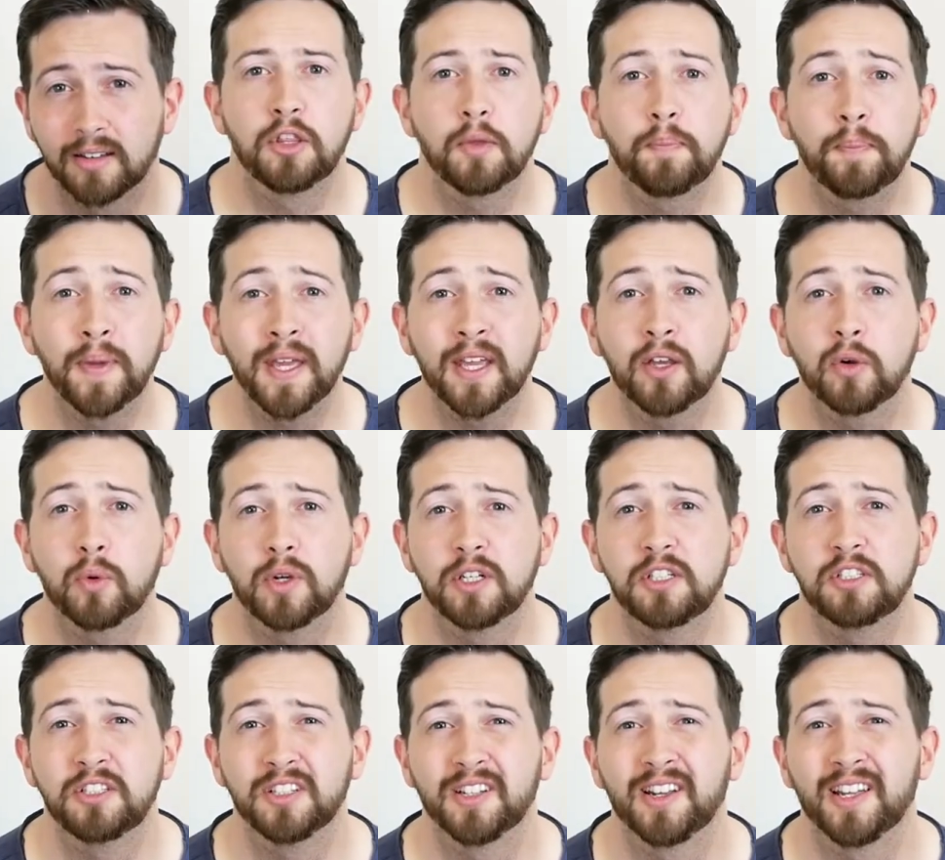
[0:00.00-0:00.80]
The big
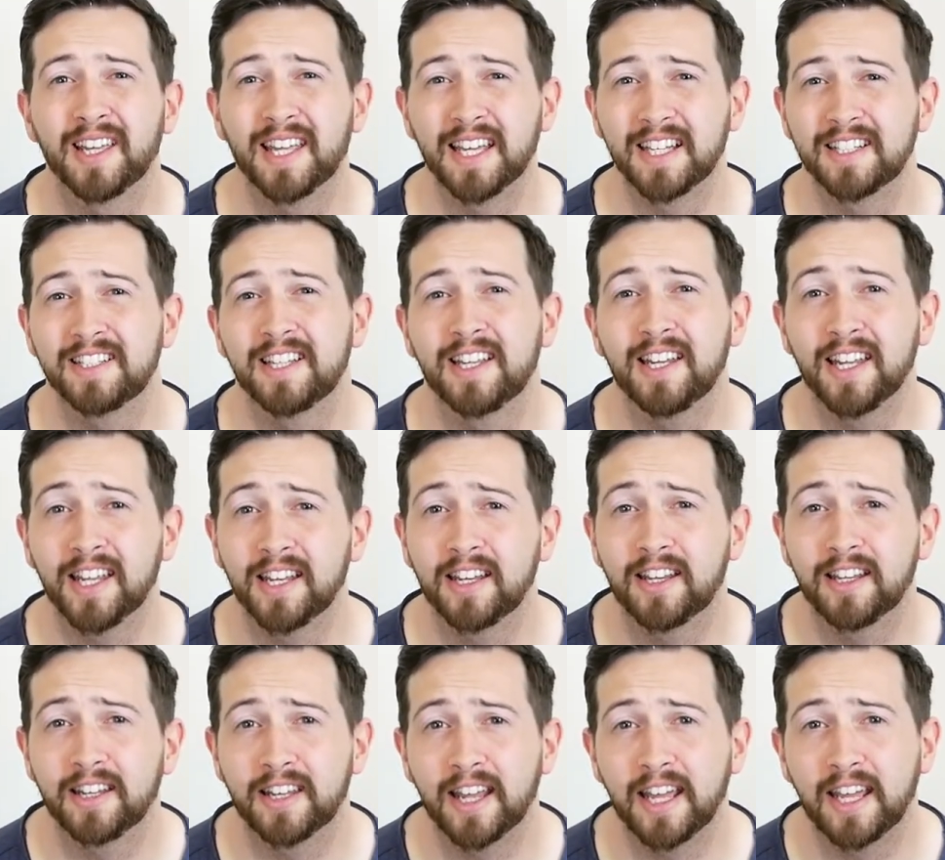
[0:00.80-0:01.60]
question, I guess, at the end
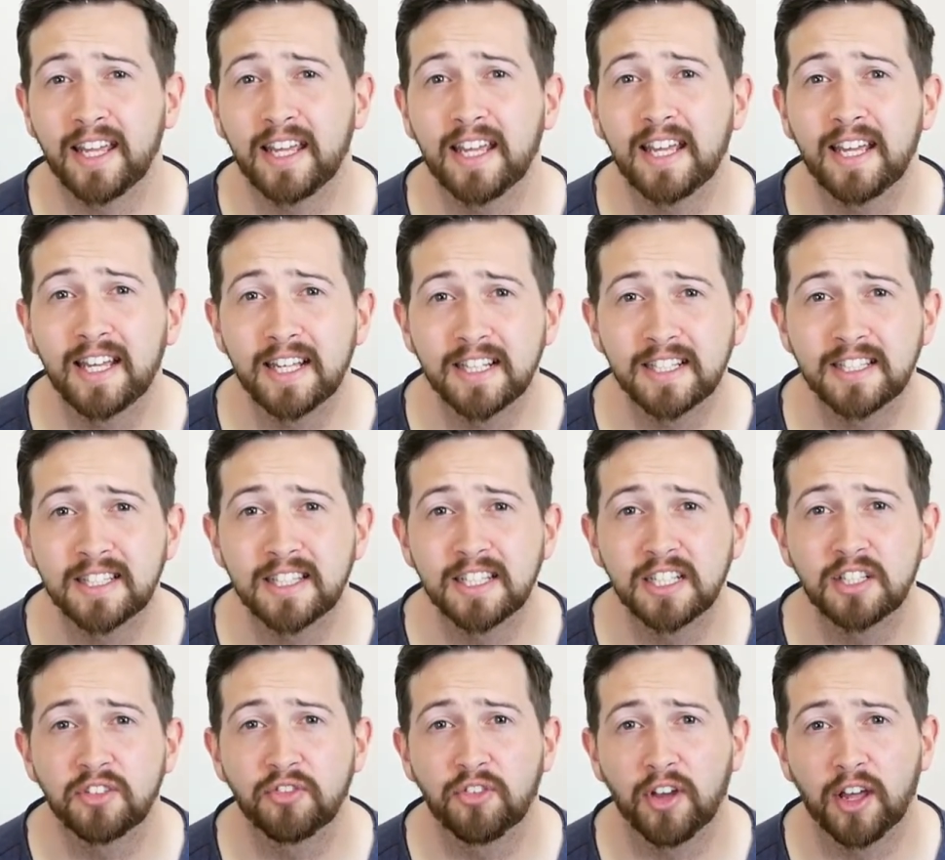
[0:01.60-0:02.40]
of the day, is
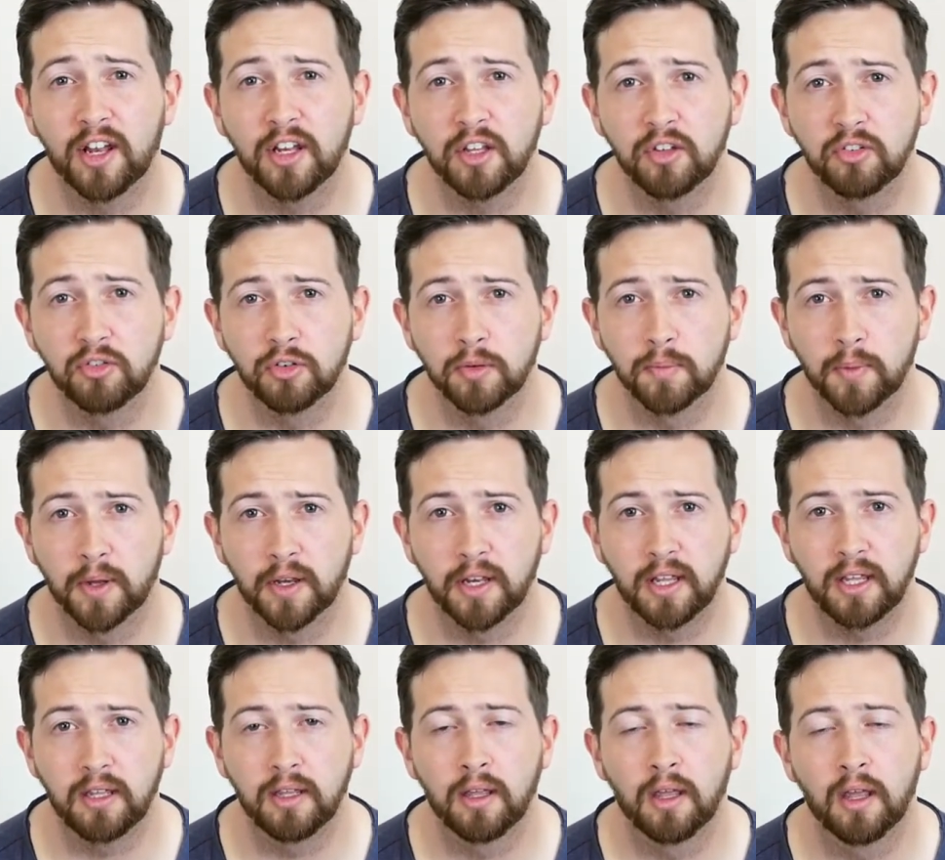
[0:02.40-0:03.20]
this value for
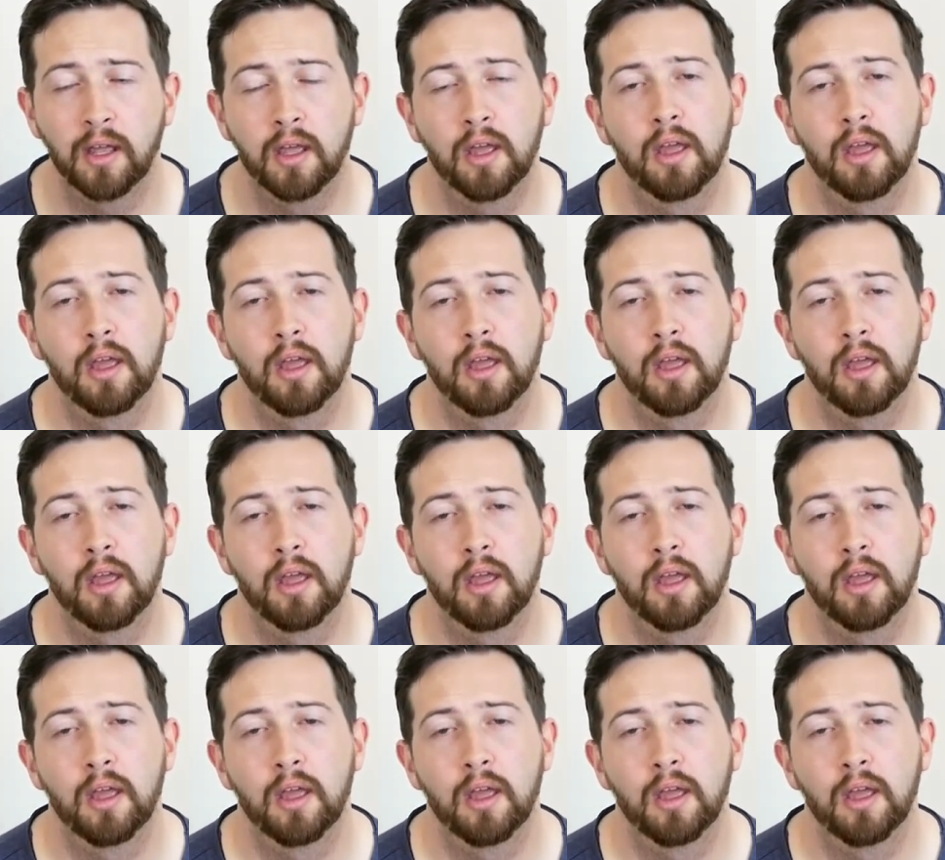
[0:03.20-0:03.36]
money?